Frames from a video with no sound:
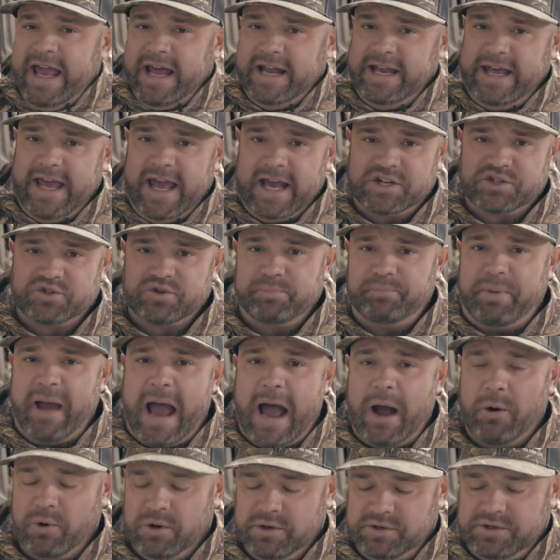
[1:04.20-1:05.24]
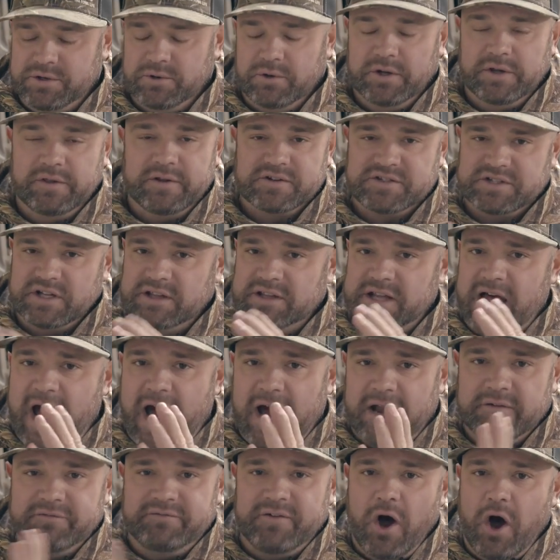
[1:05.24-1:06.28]
any extra power into it. There's a
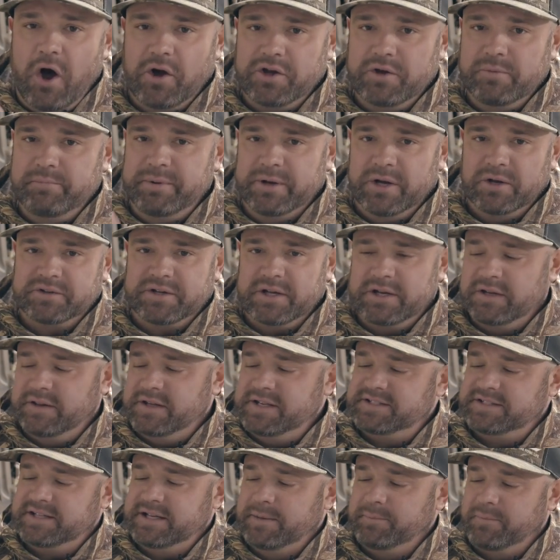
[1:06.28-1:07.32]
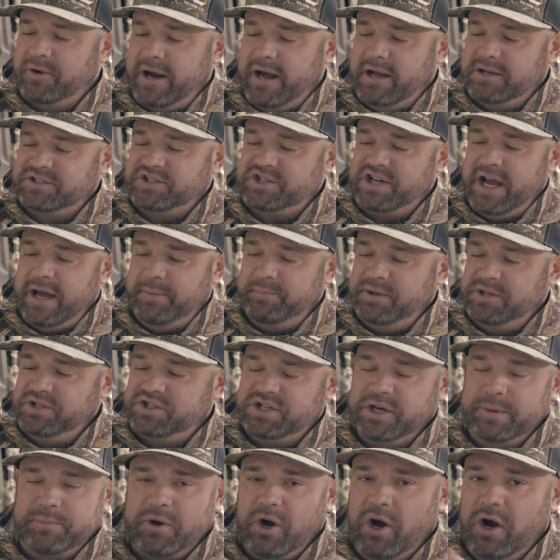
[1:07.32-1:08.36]
lot of volume built into these Tim Grounds
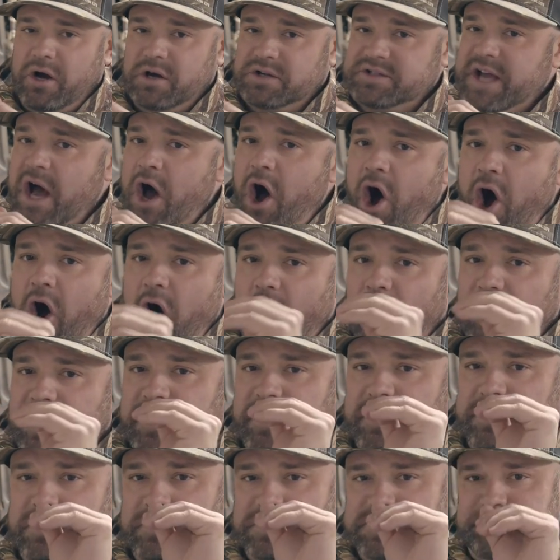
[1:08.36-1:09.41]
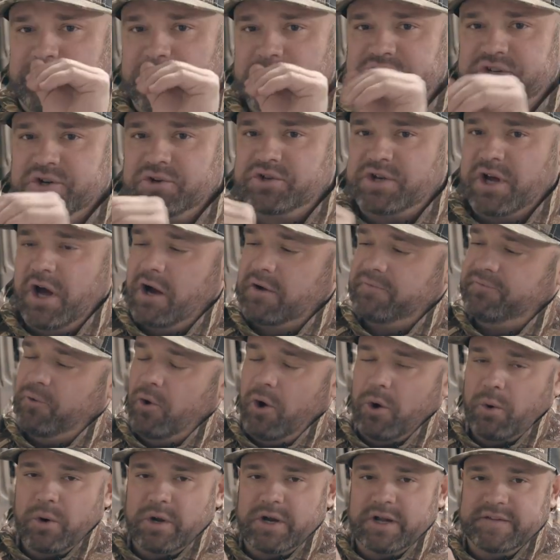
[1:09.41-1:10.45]
Championship calls. All you're gonna do is push your tongue
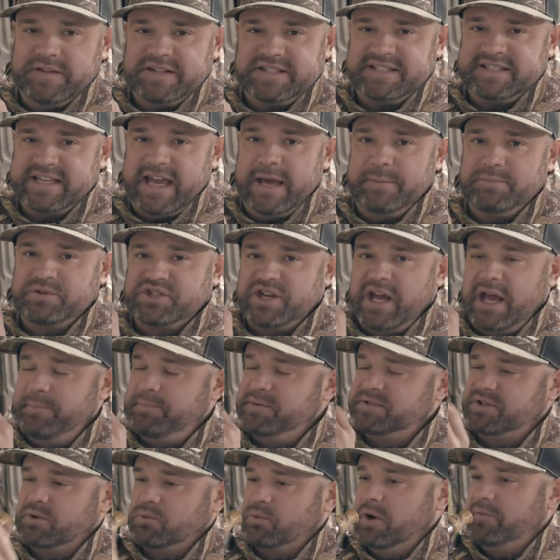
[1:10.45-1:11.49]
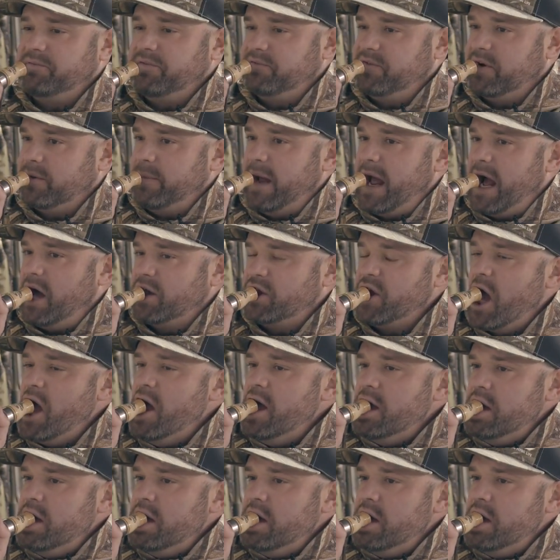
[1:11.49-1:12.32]
forward in the same shape as the roof of your mouth.